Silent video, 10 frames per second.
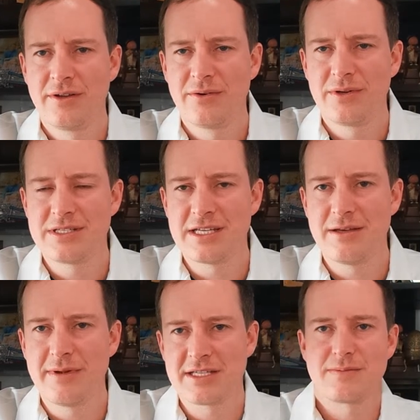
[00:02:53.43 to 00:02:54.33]
what does
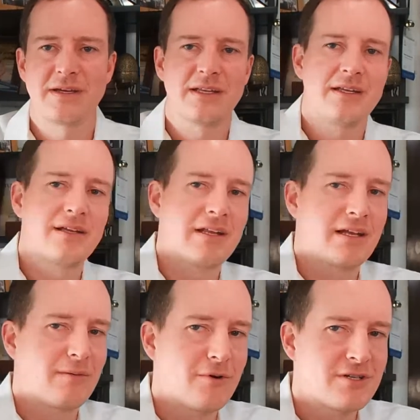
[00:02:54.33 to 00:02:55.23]
EMS mean?
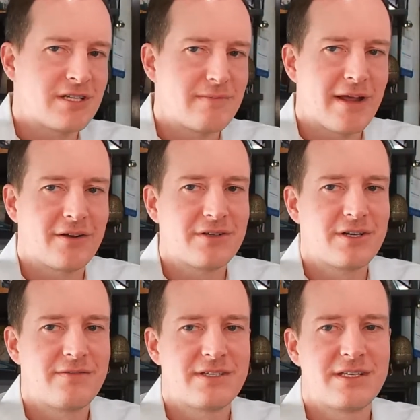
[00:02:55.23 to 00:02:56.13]
Like emergency medical
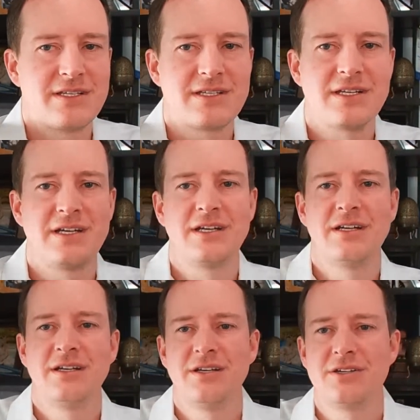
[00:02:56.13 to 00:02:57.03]
services?
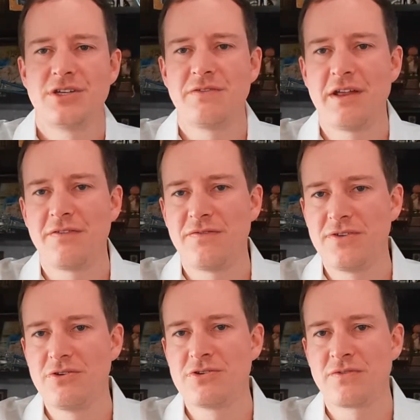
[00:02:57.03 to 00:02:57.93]
So if you had a
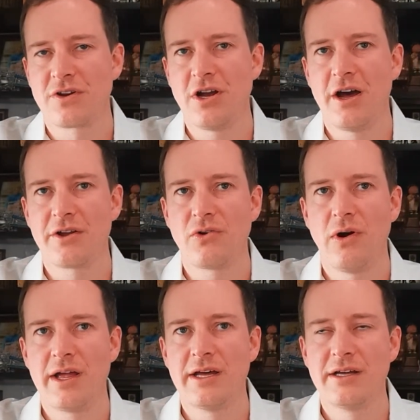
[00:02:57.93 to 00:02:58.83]
fusion for cauda
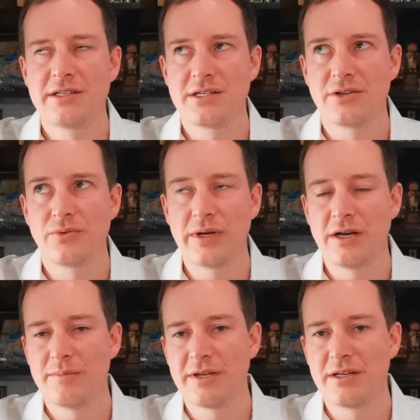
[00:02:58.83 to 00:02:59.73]
equina, it's a little
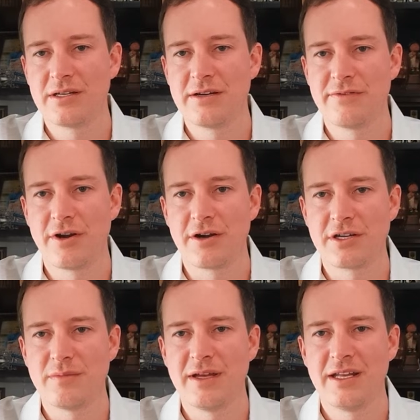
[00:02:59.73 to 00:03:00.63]
weird, but different
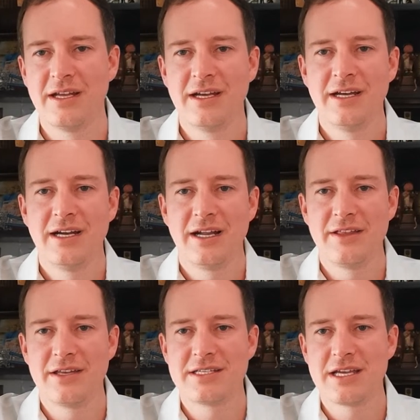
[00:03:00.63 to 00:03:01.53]
argument. And
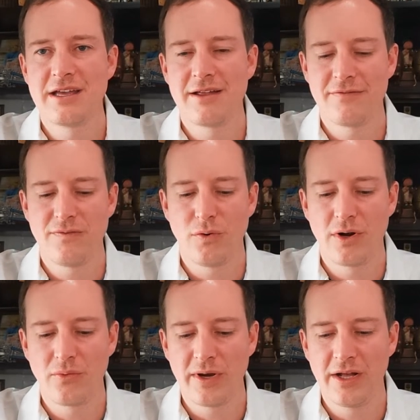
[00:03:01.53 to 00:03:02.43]
then to say you had
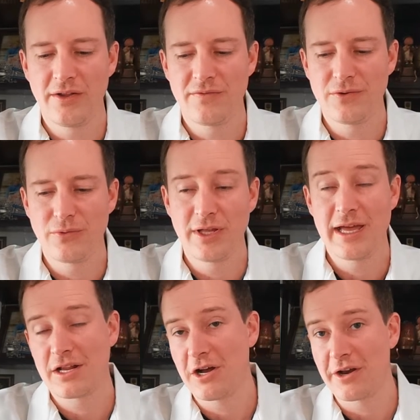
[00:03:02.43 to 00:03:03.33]
four, well, if you really
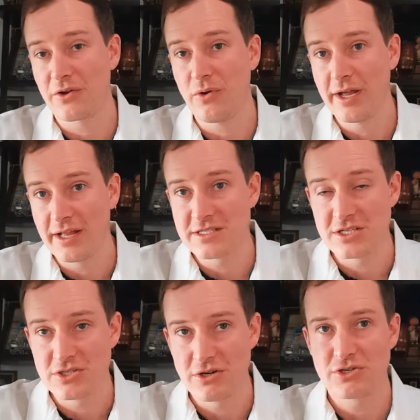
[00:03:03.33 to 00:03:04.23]
had cauda equina, it's a
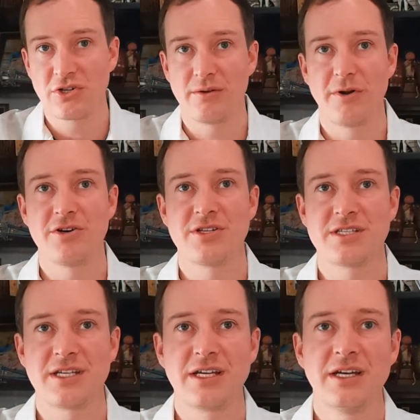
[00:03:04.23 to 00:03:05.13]
surgical
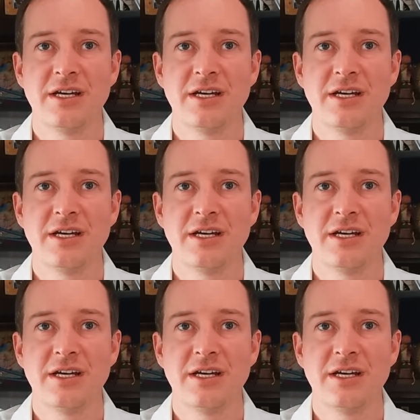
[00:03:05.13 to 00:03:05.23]
emergency.